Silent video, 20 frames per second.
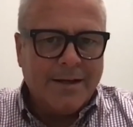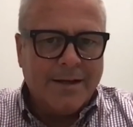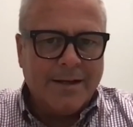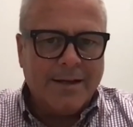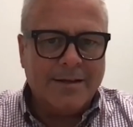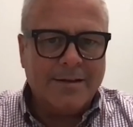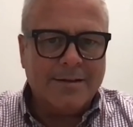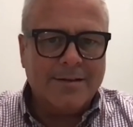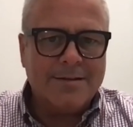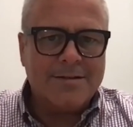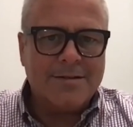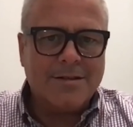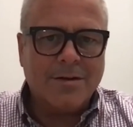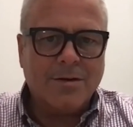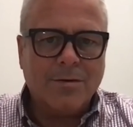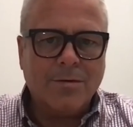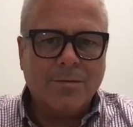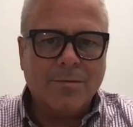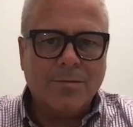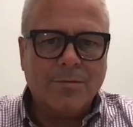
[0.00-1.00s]
and
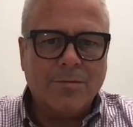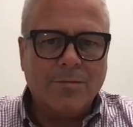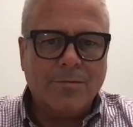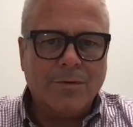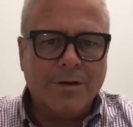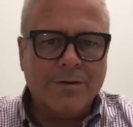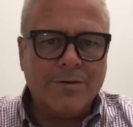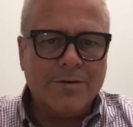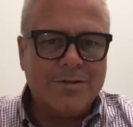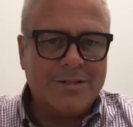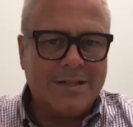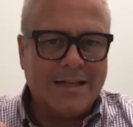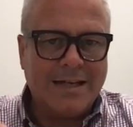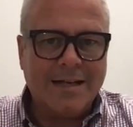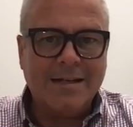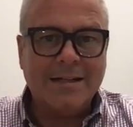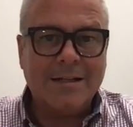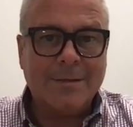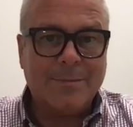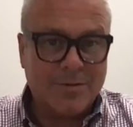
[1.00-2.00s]
so
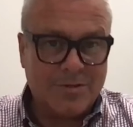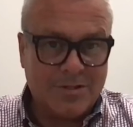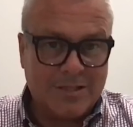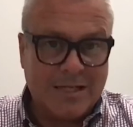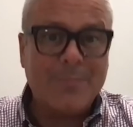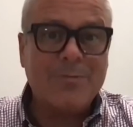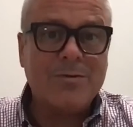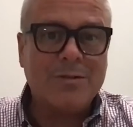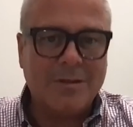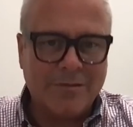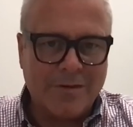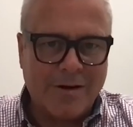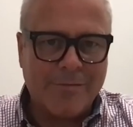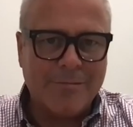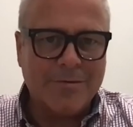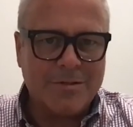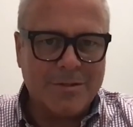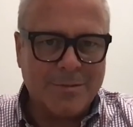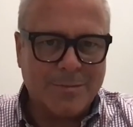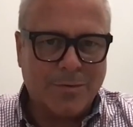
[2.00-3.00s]
understanding the perception of
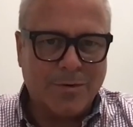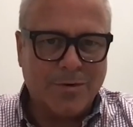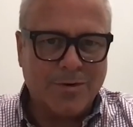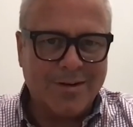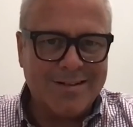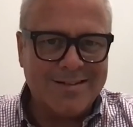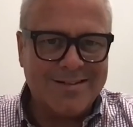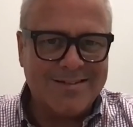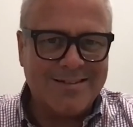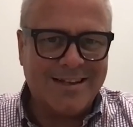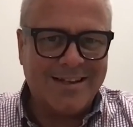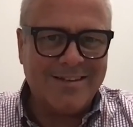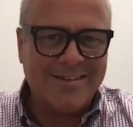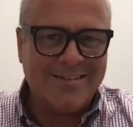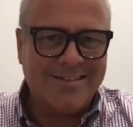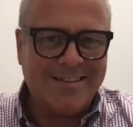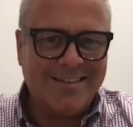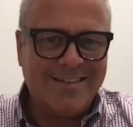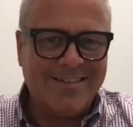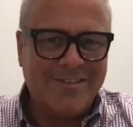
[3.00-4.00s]
government support is not
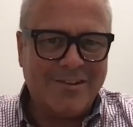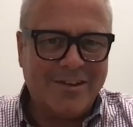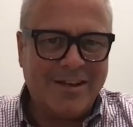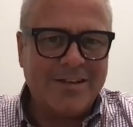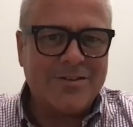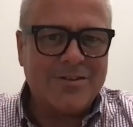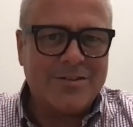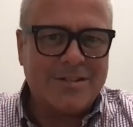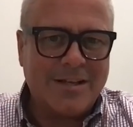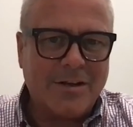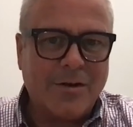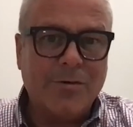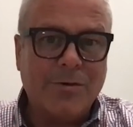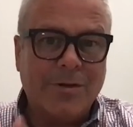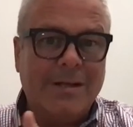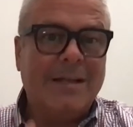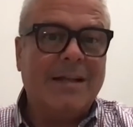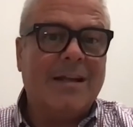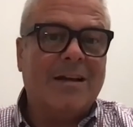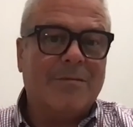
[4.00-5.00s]
is you can't just say oh you
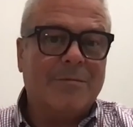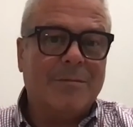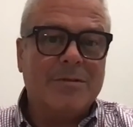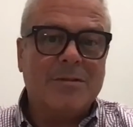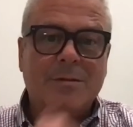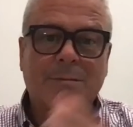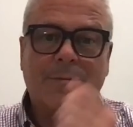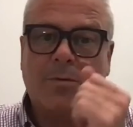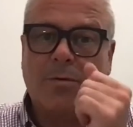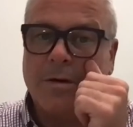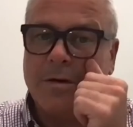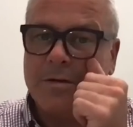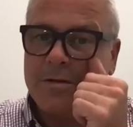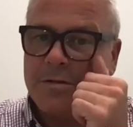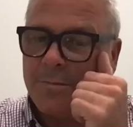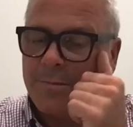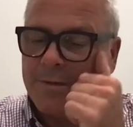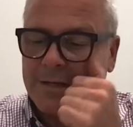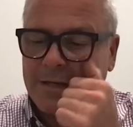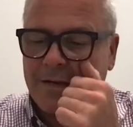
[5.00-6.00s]
need government supports,
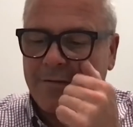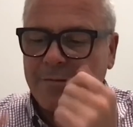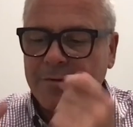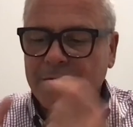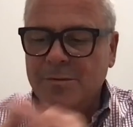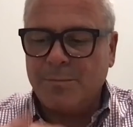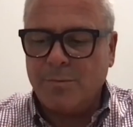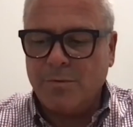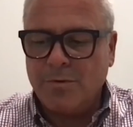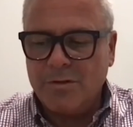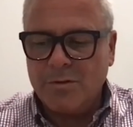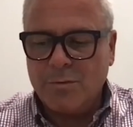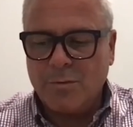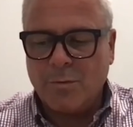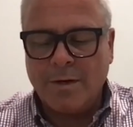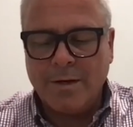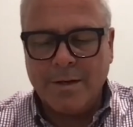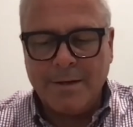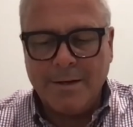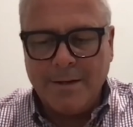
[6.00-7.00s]
but government support is
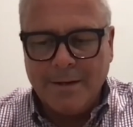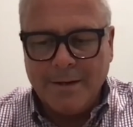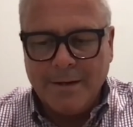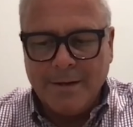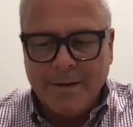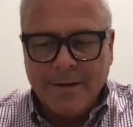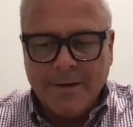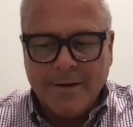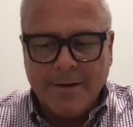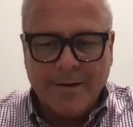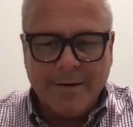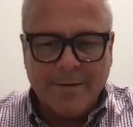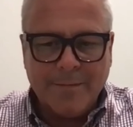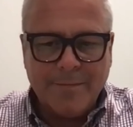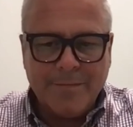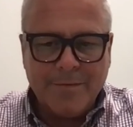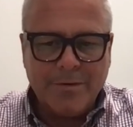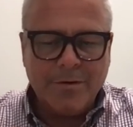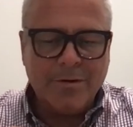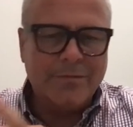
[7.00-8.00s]
one. Um,
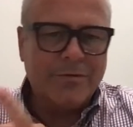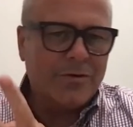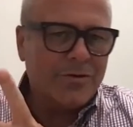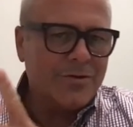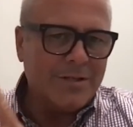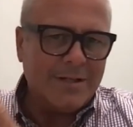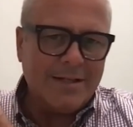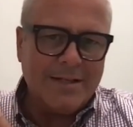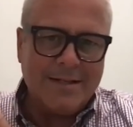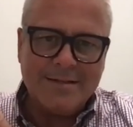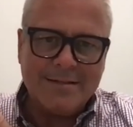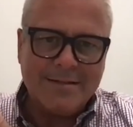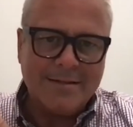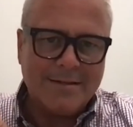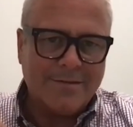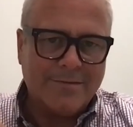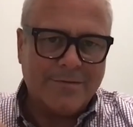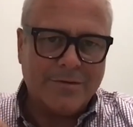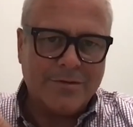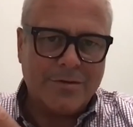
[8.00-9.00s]
universities
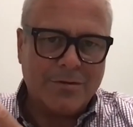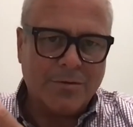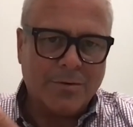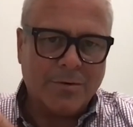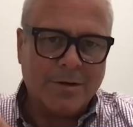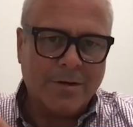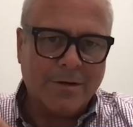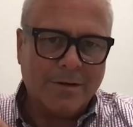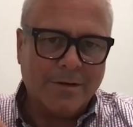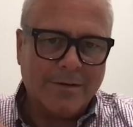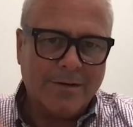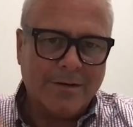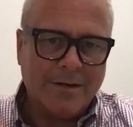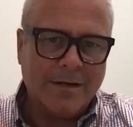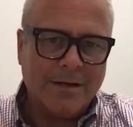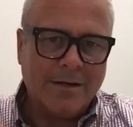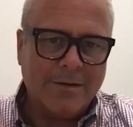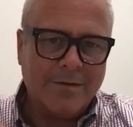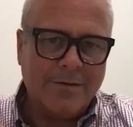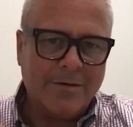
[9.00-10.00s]
for sure,
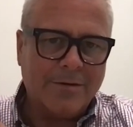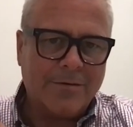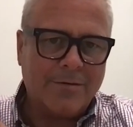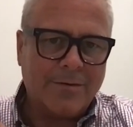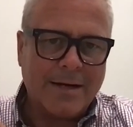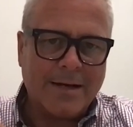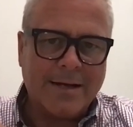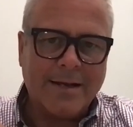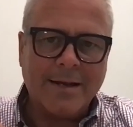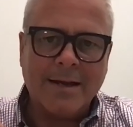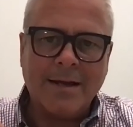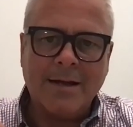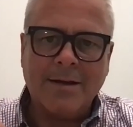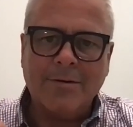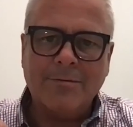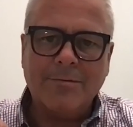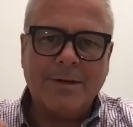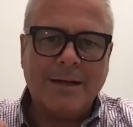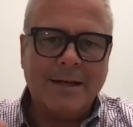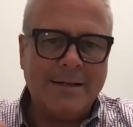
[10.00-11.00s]
uh, they're cranking
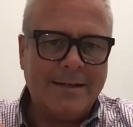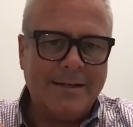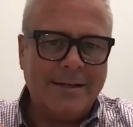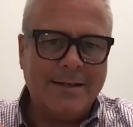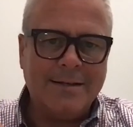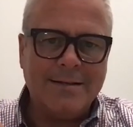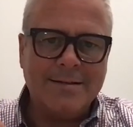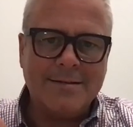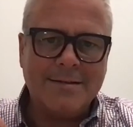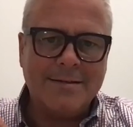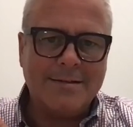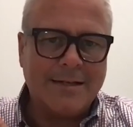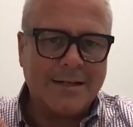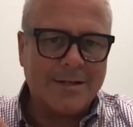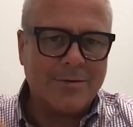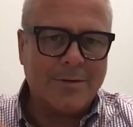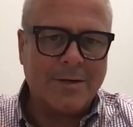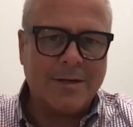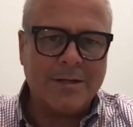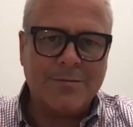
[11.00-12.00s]
out ideas and tech
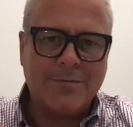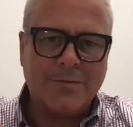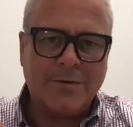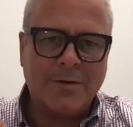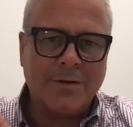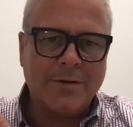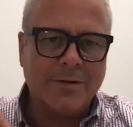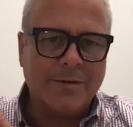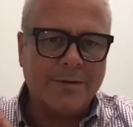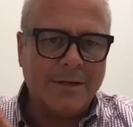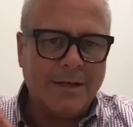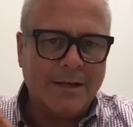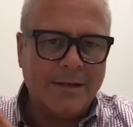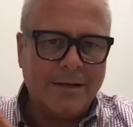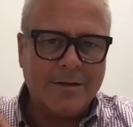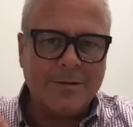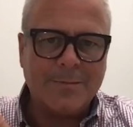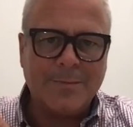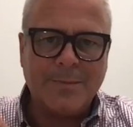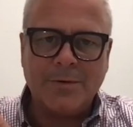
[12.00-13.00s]
transfer and, and,
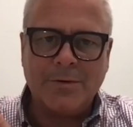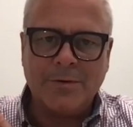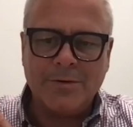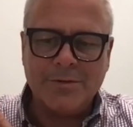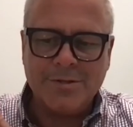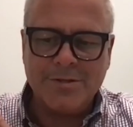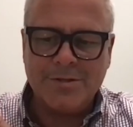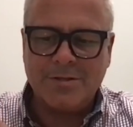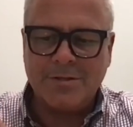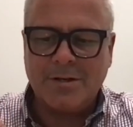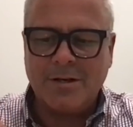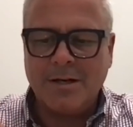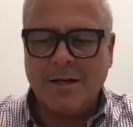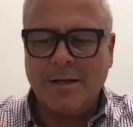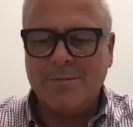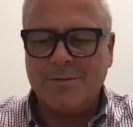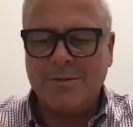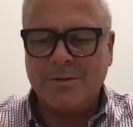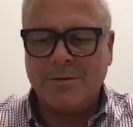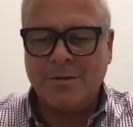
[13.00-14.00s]
entrepreneurs and
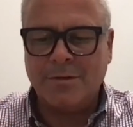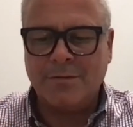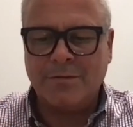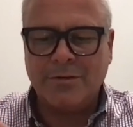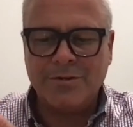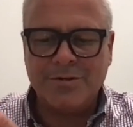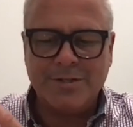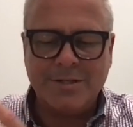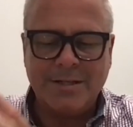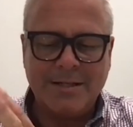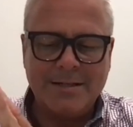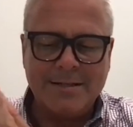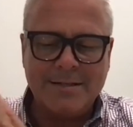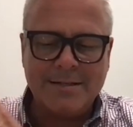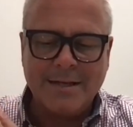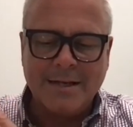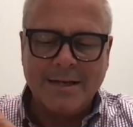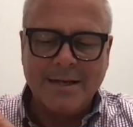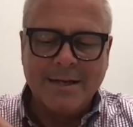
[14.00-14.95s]
startups. So universities,